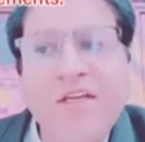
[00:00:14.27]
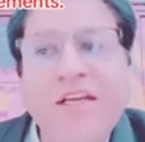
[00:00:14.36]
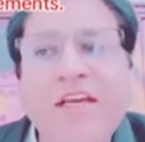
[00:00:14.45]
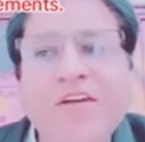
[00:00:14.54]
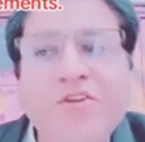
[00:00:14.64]

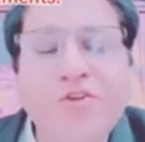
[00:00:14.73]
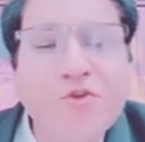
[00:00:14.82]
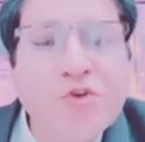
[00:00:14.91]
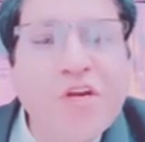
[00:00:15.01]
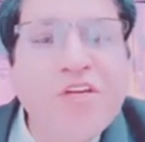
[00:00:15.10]
in
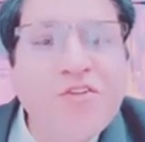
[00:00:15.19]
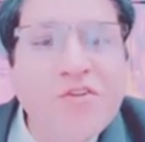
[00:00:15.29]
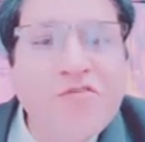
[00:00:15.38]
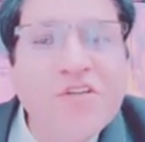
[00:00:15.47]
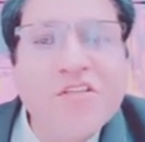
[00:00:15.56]
UK
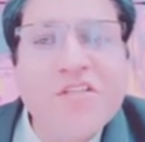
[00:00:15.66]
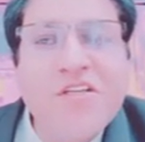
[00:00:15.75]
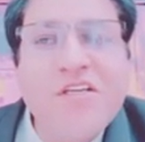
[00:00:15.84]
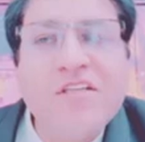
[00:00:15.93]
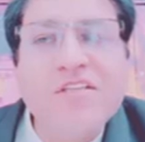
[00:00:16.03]

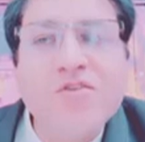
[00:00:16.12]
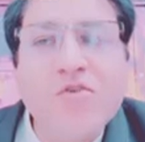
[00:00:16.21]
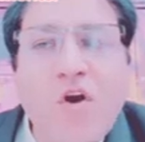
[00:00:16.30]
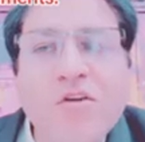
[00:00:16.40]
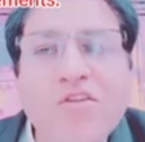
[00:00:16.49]
universities,
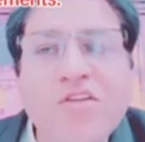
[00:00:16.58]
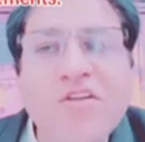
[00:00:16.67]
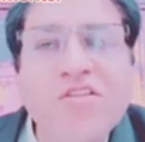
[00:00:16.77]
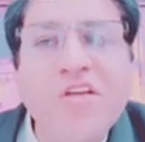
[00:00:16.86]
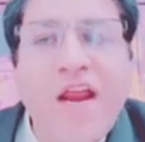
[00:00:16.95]

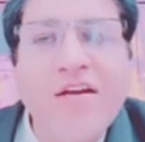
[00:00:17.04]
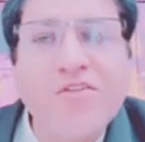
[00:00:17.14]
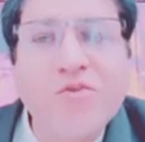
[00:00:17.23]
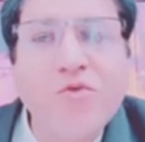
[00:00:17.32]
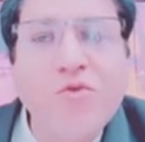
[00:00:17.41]
colleges and
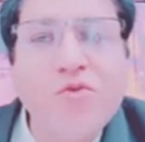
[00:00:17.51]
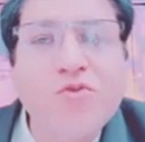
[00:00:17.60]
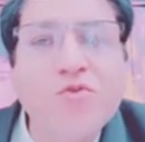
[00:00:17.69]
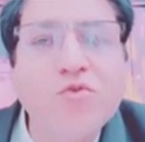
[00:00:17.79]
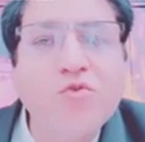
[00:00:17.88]

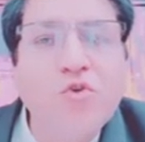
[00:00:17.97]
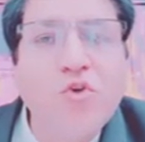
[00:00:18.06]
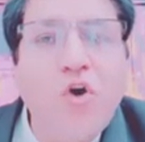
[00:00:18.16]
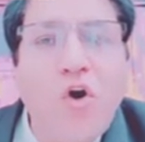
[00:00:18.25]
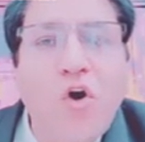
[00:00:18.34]
schools to
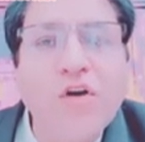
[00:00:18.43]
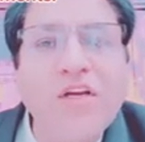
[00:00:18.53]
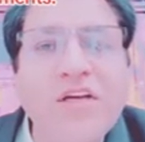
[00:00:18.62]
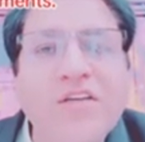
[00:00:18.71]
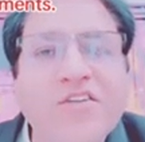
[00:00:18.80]
go
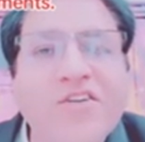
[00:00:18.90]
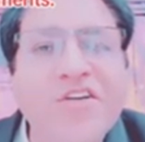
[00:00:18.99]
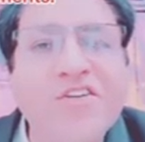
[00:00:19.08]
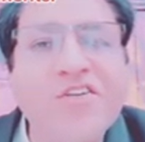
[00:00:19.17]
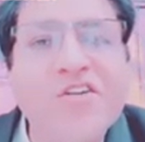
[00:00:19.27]
on
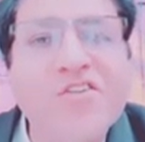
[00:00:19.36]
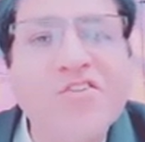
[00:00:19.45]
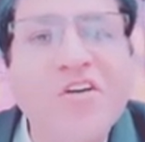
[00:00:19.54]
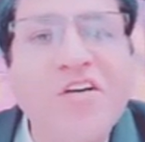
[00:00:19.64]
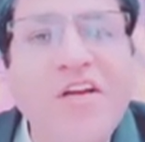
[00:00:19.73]
international
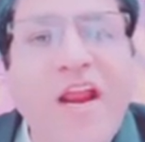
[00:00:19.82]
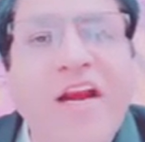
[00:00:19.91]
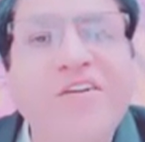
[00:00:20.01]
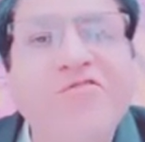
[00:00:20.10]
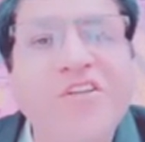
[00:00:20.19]
study
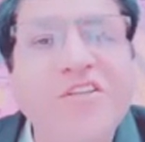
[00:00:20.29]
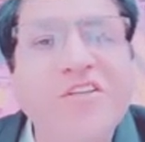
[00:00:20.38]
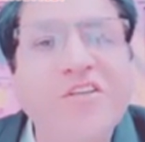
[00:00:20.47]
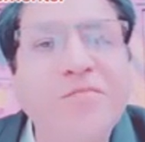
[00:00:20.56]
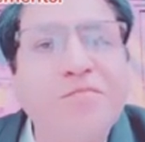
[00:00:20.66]
and
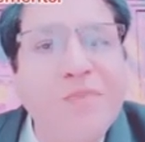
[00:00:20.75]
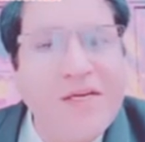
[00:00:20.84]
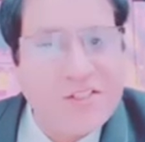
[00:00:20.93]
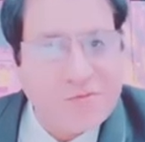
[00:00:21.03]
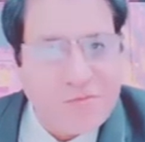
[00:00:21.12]
work
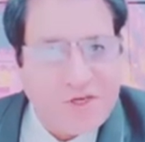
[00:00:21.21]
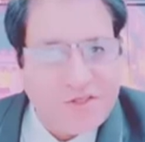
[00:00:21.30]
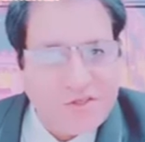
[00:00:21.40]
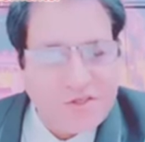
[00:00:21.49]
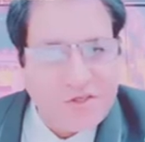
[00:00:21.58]

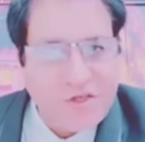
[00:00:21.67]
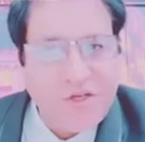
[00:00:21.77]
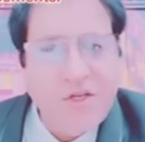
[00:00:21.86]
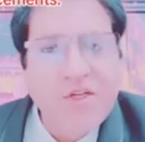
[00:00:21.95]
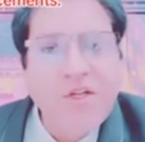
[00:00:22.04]
placements
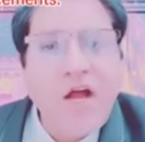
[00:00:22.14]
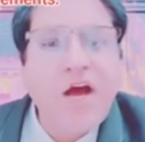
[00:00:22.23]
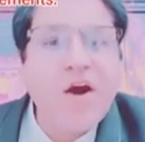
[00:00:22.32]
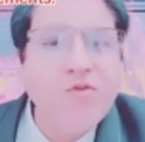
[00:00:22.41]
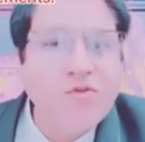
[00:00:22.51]

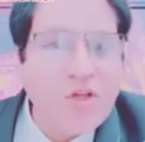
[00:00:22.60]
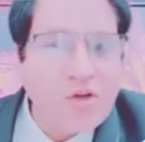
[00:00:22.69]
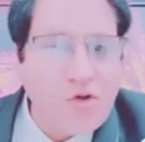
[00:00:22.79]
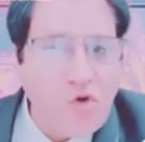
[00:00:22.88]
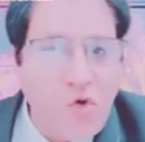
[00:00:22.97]
around the
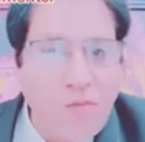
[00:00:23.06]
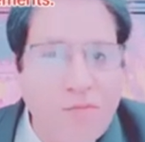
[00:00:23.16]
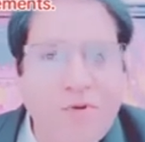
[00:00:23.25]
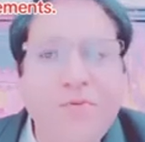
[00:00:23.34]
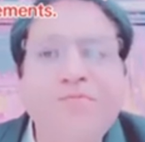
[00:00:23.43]

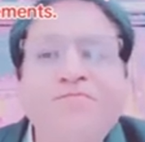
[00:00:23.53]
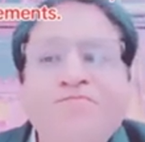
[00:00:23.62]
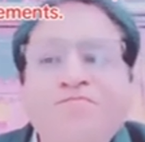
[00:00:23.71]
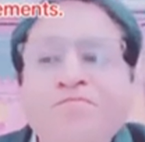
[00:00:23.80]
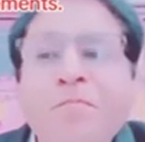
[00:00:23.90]
globe.
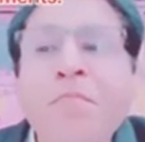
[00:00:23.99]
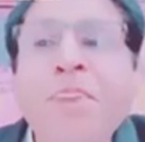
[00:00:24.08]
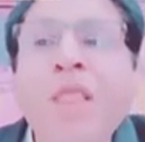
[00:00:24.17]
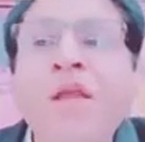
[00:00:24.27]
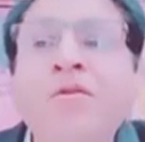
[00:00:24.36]

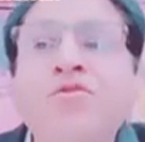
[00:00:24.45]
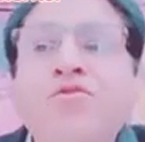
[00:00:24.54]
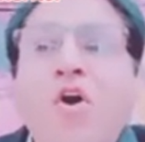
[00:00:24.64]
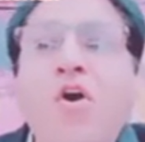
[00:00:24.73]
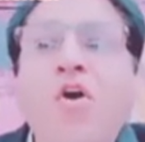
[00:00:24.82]

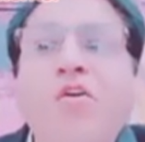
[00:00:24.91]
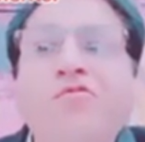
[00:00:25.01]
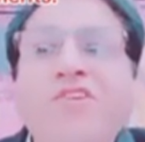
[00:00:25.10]
So we